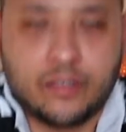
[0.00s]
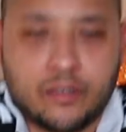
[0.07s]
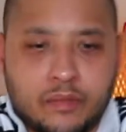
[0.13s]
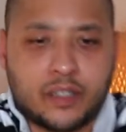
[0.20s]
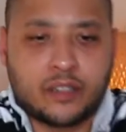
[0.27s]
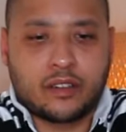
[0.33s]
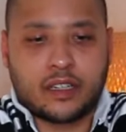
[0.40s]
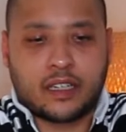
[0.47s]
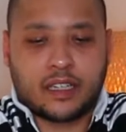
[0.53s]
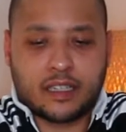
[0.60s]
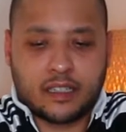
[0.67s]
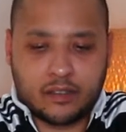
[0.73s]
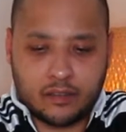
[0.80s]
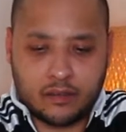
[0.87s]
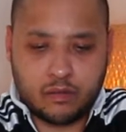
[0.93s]
me cooking.
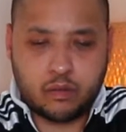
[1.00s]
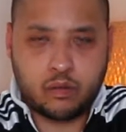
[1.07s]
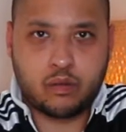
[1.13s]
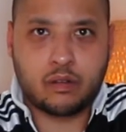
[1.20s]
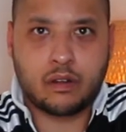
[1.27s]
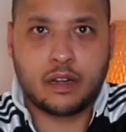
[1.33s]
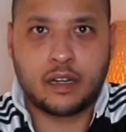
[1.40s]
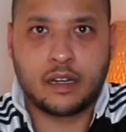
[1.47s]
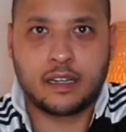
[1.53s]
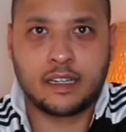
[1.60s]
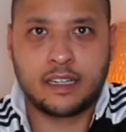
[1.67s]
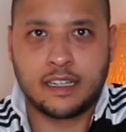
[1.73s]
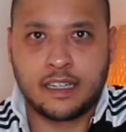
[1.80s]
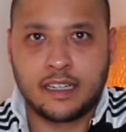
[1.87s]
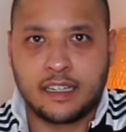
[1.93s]

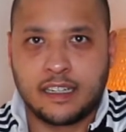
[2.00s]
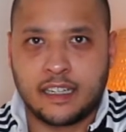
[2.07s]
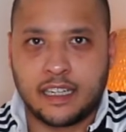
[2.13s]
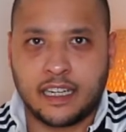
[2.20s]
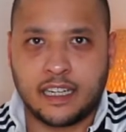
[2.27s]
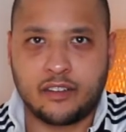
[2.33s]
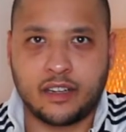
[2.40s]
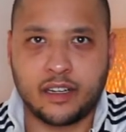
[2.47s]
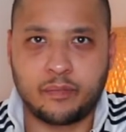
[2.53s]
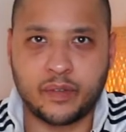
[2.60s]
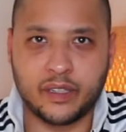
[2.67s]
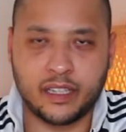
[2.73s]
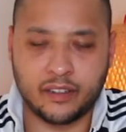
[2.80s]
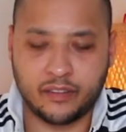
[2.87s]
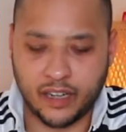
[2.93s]
I don't want to put
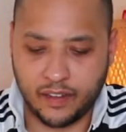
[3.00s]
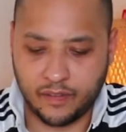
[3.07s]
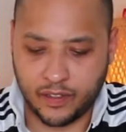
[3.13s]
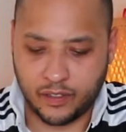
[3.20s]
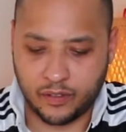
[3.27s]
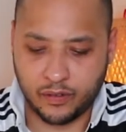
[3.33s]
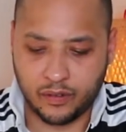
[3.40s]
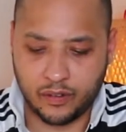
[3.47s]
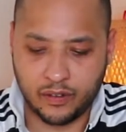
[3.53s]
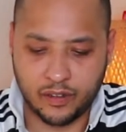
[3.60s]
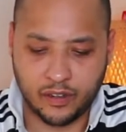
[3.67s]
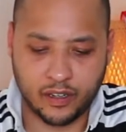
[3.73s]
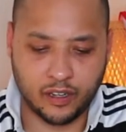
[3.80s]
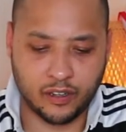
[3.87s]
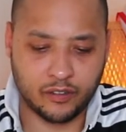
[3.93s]
the gravy too
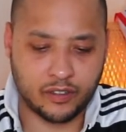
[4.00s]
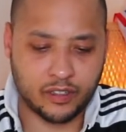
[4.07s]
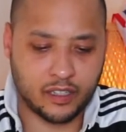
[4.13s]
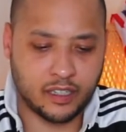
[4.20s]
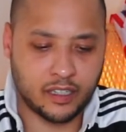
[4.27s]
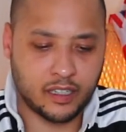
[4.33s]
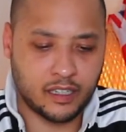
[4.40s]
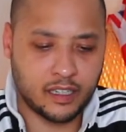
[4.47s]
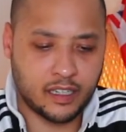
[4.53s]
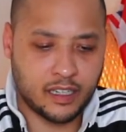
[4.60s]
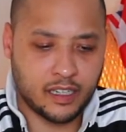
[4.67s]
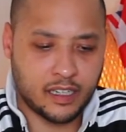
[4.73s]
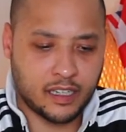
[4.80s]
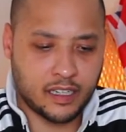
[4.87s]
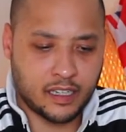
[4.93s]
close
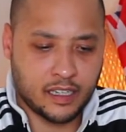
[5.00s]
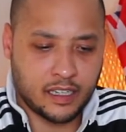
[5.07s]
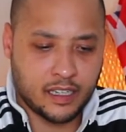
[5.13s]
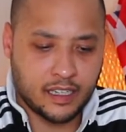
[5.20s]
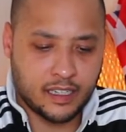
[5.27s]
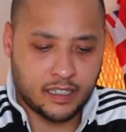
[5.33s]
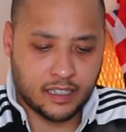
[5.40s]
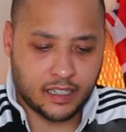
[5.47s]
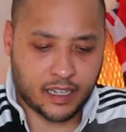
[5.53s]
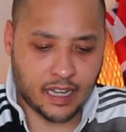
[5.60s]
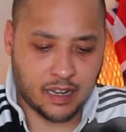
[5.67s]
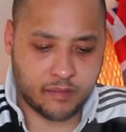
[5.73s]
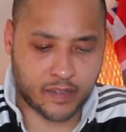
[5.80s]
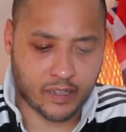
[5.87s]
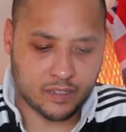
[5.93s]
into the
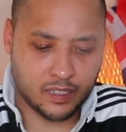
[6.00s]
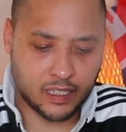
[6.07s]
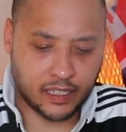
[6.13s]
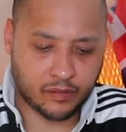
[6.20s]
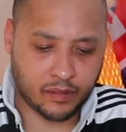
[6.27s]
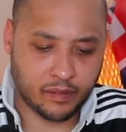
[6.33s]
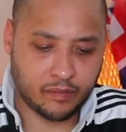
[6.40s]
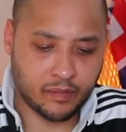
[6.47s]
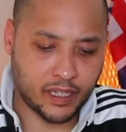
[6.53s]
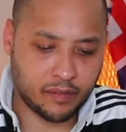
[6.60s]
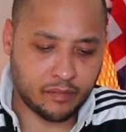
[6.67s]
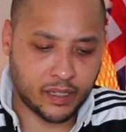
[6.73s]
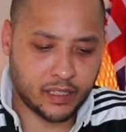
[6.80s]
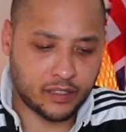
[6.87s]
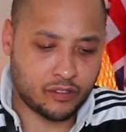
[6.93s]
camera because that's what made
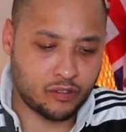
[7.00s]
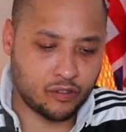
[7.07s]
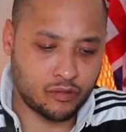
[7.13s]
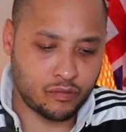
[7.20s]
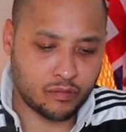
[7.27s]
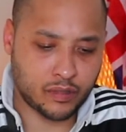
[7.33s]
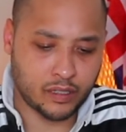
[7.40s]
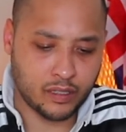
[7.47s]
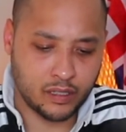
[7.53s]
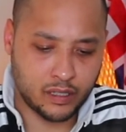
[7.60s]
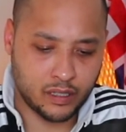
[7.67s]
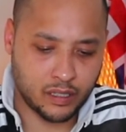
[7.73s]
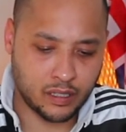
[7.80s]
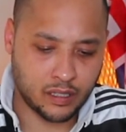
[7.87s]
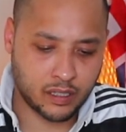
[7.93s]
my zoom
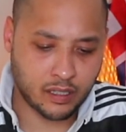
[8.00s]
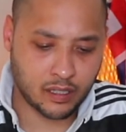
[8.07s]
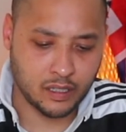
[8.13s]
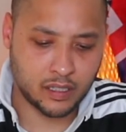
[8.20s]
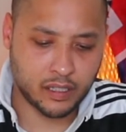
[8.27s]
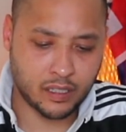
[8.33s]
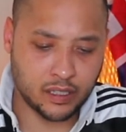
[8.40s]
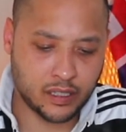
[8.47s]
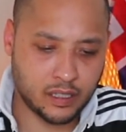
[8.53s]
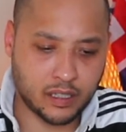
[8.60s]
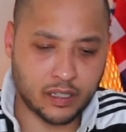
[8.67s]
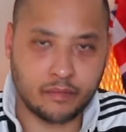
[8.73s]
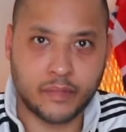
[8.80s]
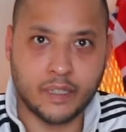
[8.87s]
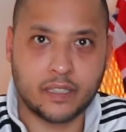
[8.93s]

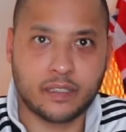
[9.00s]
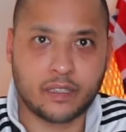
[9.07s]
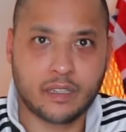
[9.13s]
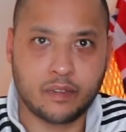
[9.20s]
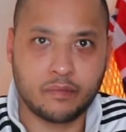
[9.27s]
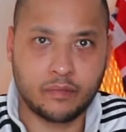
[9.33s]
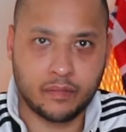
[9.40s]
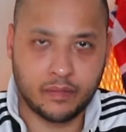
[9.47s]
start messing up.